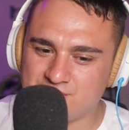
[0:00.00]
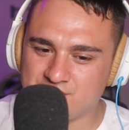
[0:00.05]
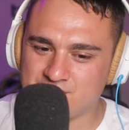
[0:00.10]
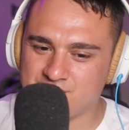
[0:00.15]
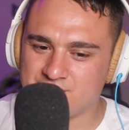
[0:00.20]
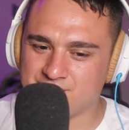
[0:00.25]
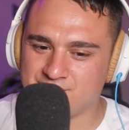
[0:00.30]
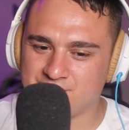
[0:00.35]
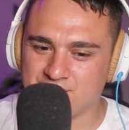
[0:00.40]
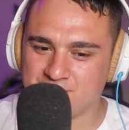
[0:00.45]
who
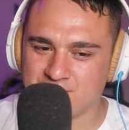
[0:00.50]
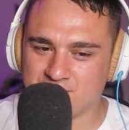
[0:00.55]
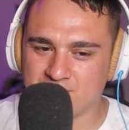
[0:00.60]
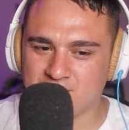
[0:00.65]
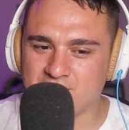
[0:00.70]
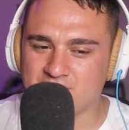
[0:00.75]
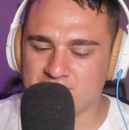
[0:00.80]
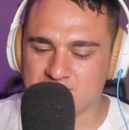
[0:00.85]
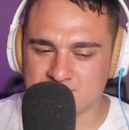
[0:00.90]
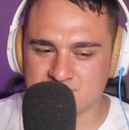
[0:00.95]
did the
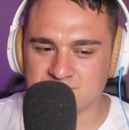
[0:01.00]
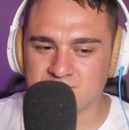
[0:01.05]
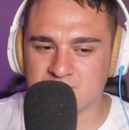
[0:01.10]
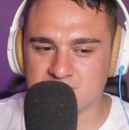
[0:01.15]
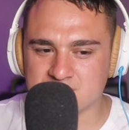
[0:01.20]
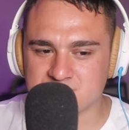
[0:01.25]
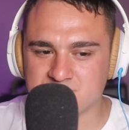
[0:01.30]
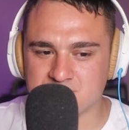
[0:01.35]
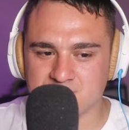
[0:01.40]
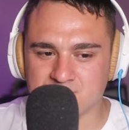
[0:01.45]
video is
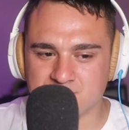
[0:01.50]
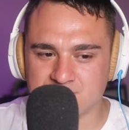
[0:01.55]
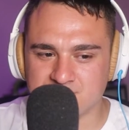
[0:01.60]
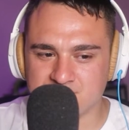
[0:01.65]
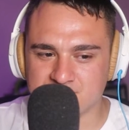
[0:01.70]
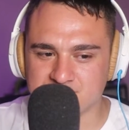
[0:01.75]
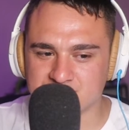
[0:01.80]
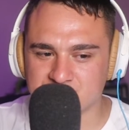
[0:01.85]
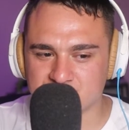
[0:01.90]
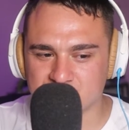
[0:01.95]
must be
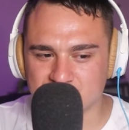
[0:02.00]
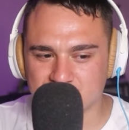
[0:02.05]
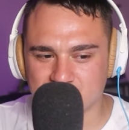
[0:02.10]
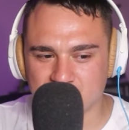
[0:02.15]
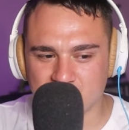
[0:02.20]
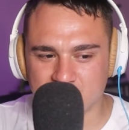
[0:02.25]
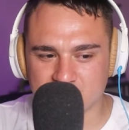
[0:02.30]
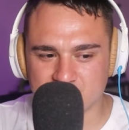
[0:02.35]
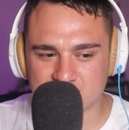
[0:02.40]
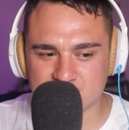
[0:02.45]

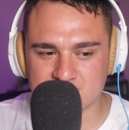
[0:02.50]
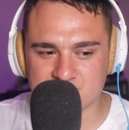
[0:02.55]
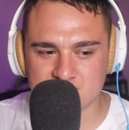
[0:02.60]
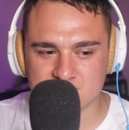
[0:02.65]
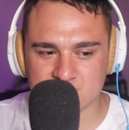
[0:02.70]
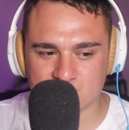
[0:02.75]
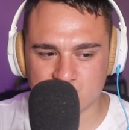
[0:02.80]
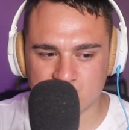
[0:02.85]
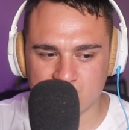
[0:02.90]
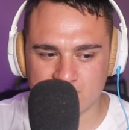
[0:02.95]
professional. Like, this
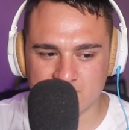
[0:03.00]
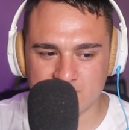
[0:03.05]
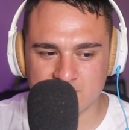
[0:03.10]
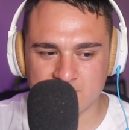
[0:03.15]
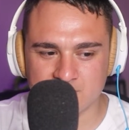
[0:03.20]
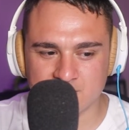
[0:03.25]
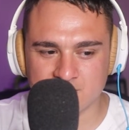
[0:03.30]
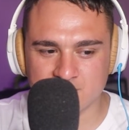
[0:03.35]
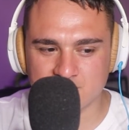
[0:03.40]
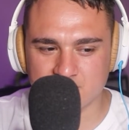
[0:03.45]
is
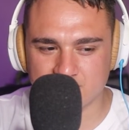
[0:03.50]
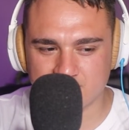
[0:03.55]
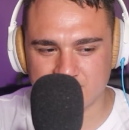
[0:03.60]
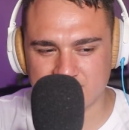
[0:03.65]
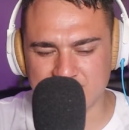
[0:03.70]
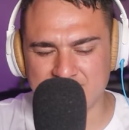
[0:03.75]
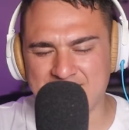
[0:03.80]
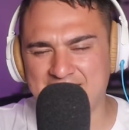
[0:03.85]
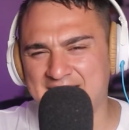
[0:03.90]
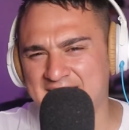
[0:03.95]
really
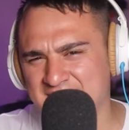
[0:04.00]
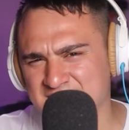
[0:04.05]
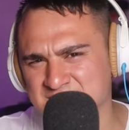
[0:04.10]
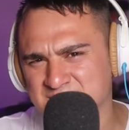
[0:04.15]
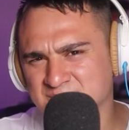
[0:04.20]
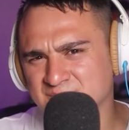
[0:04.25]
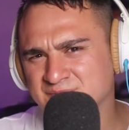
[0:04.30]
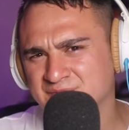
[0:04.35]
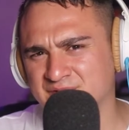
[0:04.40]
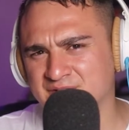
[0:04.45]
clean
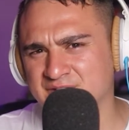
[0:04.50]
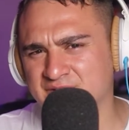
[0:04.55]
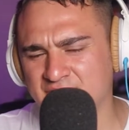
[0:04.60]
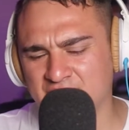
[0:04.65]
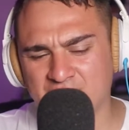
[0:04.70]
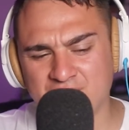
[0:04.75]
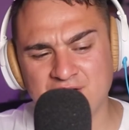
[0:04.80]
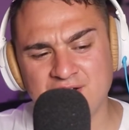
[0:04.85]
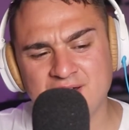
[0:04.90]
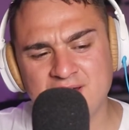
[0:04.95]
as
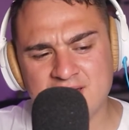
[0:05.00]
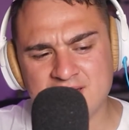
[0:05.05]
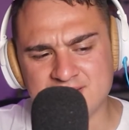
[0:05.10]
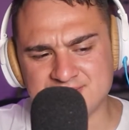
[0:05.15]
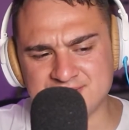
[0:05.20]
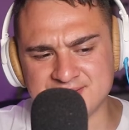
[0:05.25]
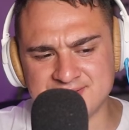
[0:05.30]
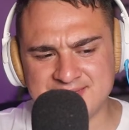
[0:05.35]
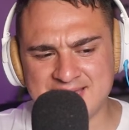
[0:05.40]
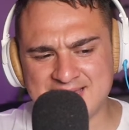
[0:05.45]
video.
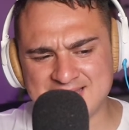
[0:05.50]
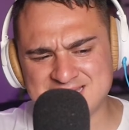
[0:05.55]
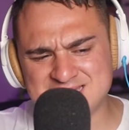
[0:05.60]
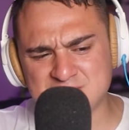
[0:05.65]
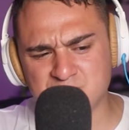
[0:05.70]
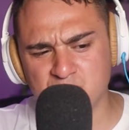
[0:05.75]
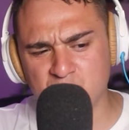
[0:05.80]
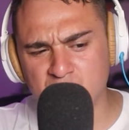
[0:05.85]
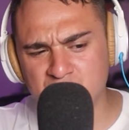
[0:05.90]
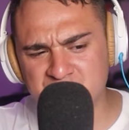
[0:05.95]
The
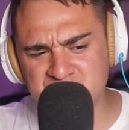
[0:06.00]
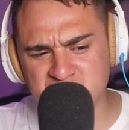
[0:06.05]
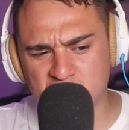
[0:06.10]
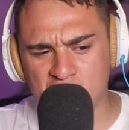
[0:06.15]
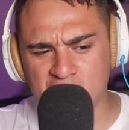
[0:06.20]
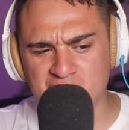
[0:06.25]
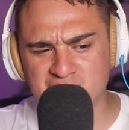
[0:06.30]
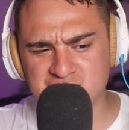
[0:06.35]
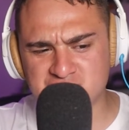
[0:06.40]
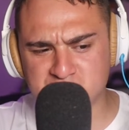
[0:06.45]
dance moves
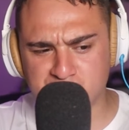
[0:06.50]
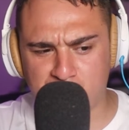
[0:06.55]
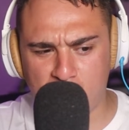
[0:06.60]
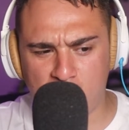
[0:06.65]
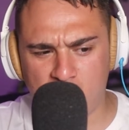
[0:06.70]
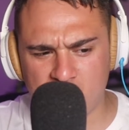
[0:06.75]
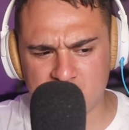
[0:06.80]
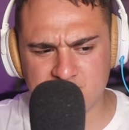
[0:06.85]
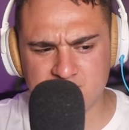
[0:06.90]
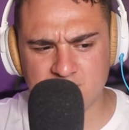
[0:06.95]
on the
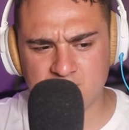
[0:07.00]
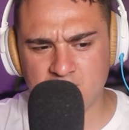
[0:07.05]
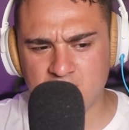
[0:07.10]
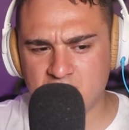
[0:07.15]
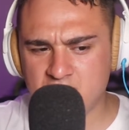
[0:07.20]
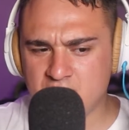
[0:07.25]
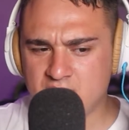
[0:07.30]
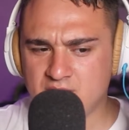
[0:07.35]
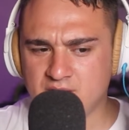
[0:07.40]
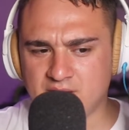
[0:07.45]
spot.
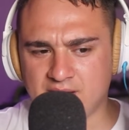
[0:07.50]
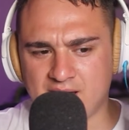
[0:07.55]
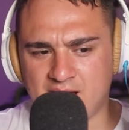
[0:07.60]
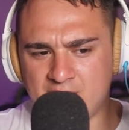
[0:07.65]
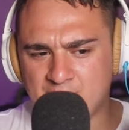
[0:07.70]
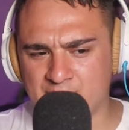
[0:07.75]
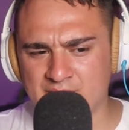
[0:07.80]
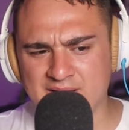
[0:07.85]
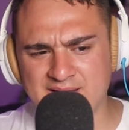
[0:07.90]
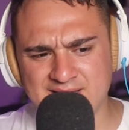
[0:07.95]

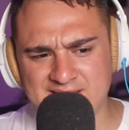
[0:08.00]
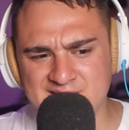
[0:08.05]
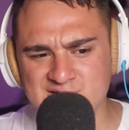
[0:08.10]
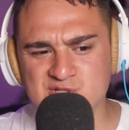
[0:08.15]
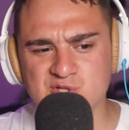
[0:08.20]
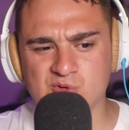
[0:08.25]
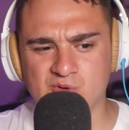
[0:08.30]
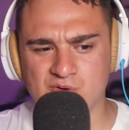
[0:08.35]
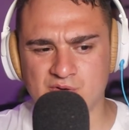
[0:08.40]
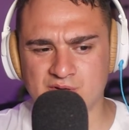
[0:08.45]
I really
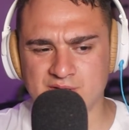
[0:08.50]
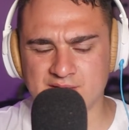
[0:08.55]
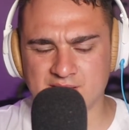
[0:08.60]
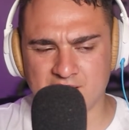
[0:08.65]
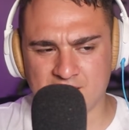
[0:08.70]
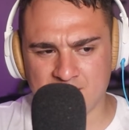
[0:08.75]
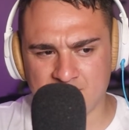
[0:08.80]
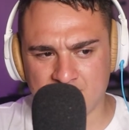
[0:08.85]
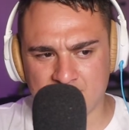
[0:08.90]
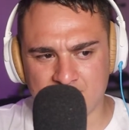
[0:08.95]

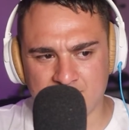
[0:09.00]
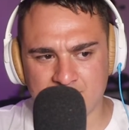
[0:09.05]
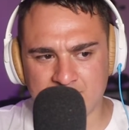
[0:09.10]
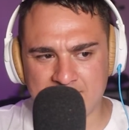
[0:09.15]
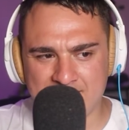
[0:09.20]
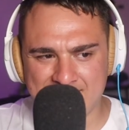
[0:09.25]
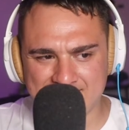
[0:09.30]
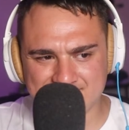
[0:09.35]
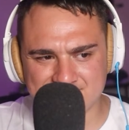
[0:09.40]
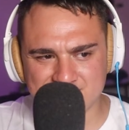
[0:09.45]
enjoy
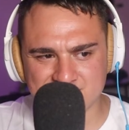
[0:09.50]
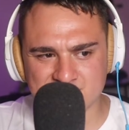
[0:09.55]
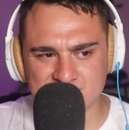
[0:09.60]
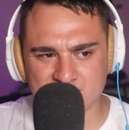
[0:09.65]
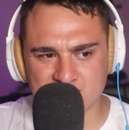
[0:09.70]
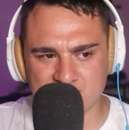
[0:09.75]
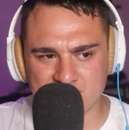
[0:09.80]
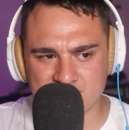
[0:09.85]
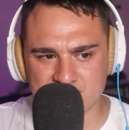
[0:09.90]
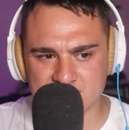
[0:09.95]
reacting
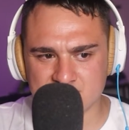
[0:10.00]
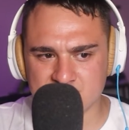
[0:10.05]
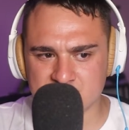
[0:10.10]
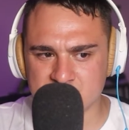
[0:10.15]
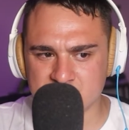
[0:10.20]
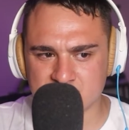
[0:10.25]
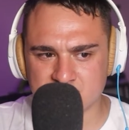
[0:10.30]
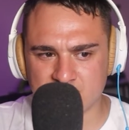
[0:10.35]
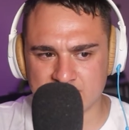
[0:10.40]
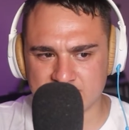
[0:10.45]
to
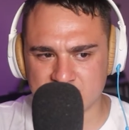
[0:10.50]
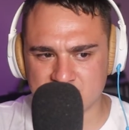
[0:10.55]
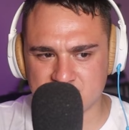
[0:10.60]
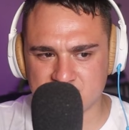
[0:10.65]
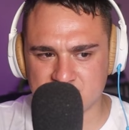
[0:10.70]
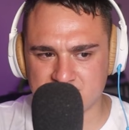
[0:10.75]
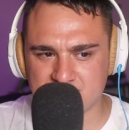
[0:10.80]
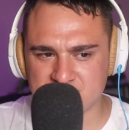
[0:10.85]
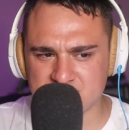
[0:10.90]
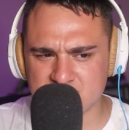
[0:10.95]
Lisa's, like,
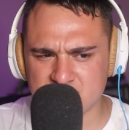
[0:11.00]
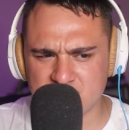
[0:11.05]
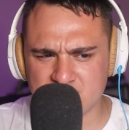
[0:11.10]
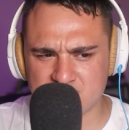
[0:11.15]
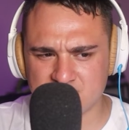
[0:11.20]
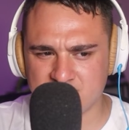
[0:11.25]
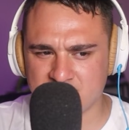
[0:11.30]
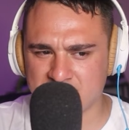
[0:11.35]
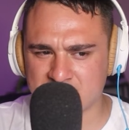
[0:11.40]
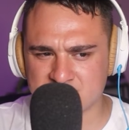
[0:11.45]

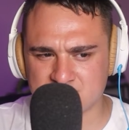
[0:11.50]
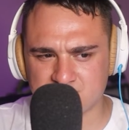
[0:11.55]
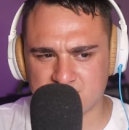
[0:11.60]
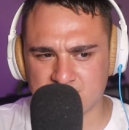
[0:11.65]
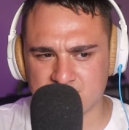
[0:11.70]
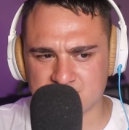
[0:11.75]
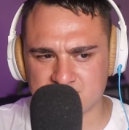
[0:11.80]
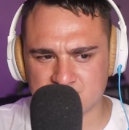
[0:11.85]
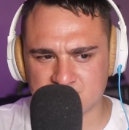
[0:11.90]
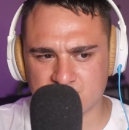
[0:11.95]
especially her dance,
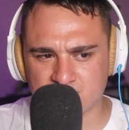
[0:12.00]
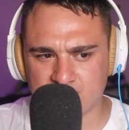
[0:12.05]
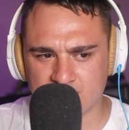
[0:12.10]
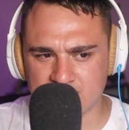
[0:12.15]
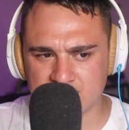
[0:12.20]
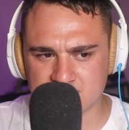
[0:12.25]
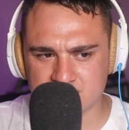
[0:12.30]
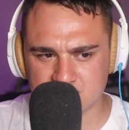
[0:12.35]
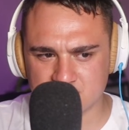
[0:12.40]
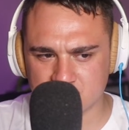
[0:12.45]
bro, is
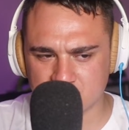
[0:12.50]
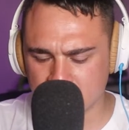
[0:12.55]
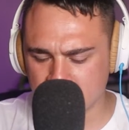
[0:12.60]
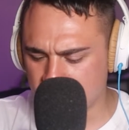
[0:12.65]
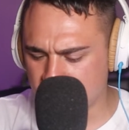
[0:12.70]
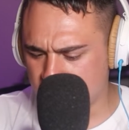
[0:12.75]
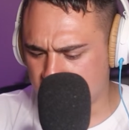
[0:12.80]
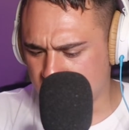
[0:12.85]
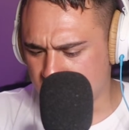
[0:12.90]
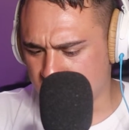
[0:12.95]
crazy.
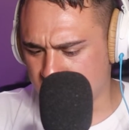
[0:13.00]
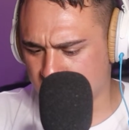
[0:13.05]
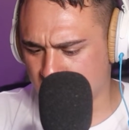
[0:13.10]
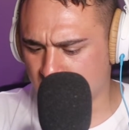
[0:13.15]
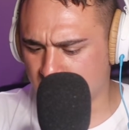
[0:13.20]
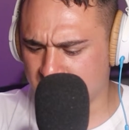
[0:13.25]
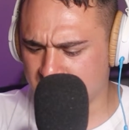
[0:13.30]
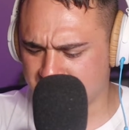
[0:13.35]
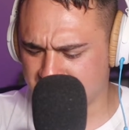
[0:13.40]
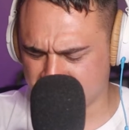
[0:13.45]

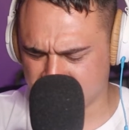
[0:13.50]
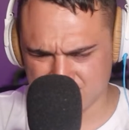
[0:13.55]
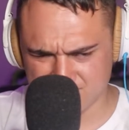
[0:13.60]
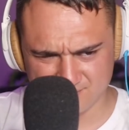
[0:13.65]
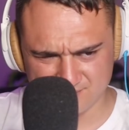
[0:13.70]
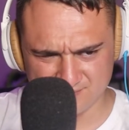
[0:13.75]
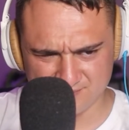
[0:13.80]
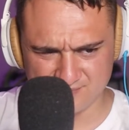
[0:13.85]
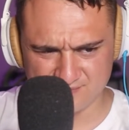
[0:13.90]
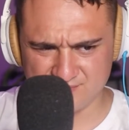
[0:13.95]
Like, one of
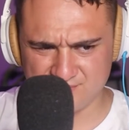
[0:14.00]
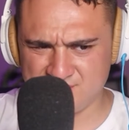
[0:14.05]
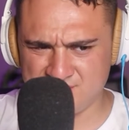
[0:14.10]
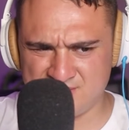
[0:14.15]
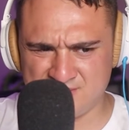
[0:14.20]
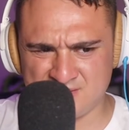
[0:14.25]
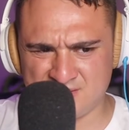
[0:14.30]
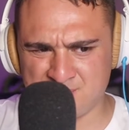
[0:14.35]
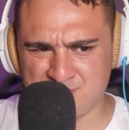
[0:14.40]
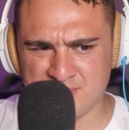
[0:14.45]

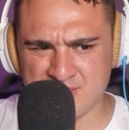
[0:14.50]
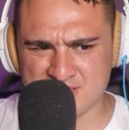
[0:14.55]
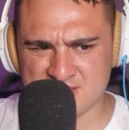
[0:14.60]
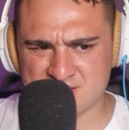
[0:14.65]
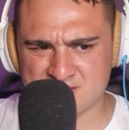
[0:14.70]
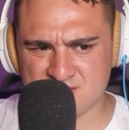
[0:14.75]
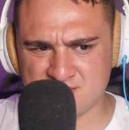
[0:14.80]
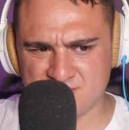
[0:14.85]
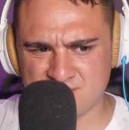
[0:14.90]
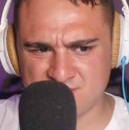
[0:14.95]
the
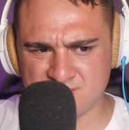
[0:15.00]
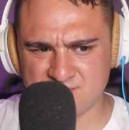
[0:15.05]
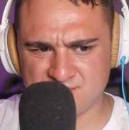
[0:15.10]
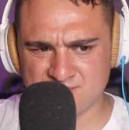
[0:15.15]
best